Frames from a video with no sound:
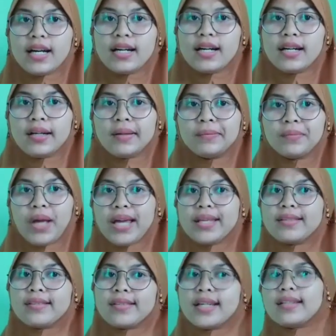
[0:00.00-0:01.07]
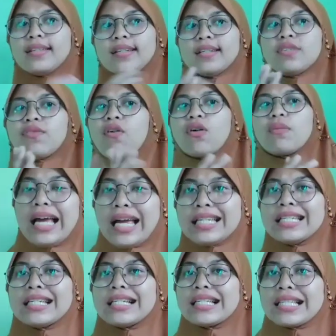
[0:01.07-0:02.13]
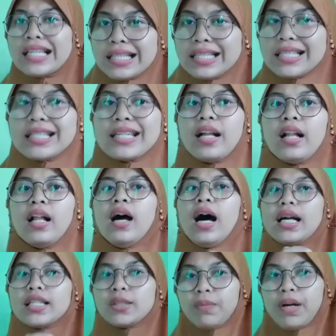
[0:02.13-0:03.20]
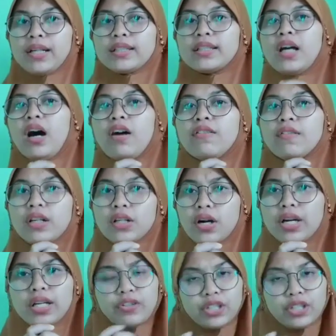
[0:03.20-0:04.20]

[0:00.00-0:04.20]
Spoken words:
and that does form an essential aspect of ongoing